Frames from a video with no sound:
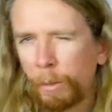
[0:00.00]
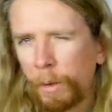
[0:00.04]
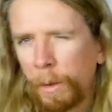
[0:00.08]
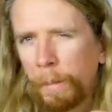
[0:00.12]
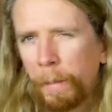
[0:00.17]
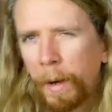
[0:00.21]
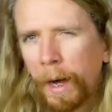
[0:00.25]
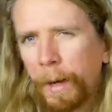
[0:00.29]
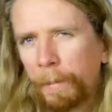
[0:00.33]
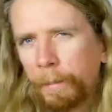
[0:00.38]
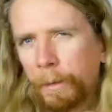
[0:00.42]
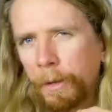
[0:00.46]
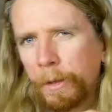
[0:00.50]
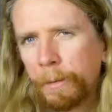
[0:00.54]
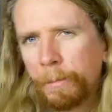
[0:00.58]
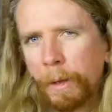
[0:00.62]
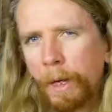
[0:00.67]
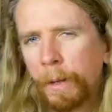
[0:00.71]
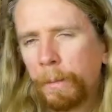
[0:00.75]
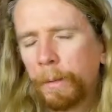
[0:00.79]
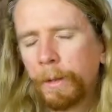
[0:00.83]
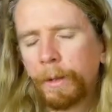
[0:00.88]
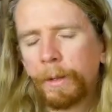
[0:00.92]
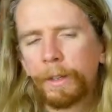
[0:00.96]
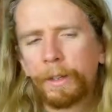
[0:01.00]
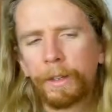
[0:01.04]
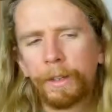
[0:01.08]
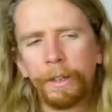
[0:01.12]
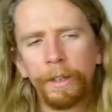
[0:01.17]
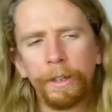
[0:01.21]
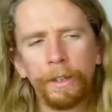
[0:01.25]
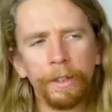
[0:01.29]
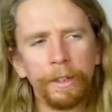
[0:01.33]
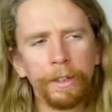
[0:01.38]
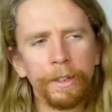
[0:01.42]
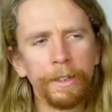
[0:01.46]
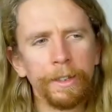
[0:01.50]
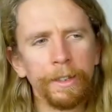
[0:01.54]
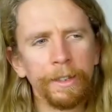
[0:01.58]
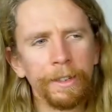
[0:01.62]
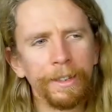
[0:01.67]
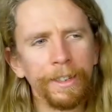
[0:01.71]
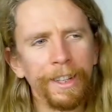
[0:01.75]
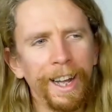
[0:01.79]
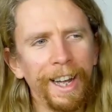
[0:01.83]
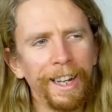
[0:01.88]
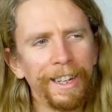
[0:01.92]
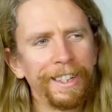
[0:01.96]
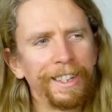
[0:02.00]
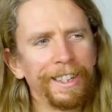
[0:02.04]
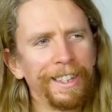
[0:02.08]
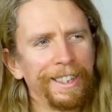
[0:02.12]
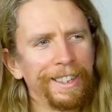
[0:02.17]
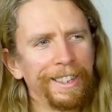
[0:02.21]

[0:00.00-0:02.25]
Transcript: we pop those bubbles you know there's there's not